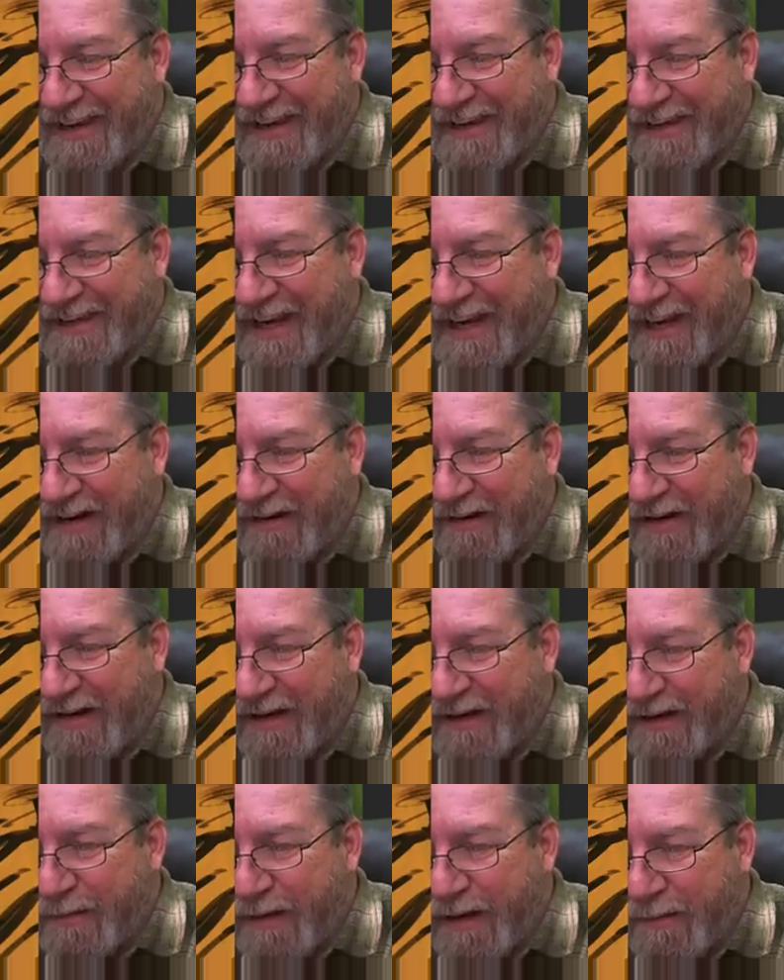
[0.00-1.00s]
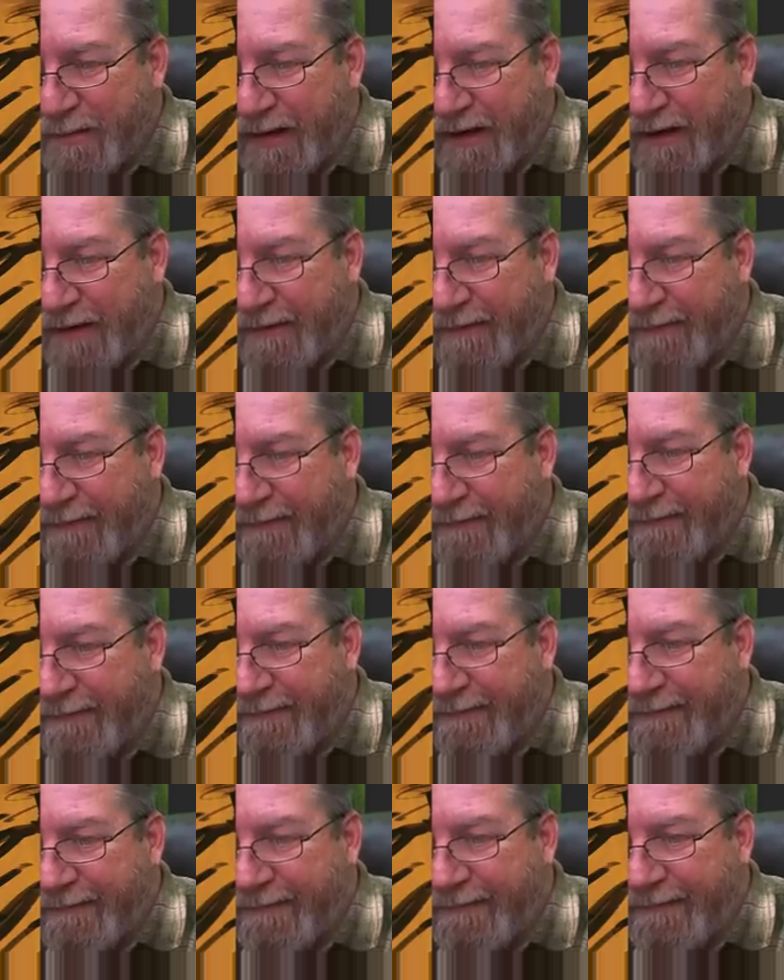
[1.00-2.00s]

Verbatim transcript: Get out of here, kid. You bug me.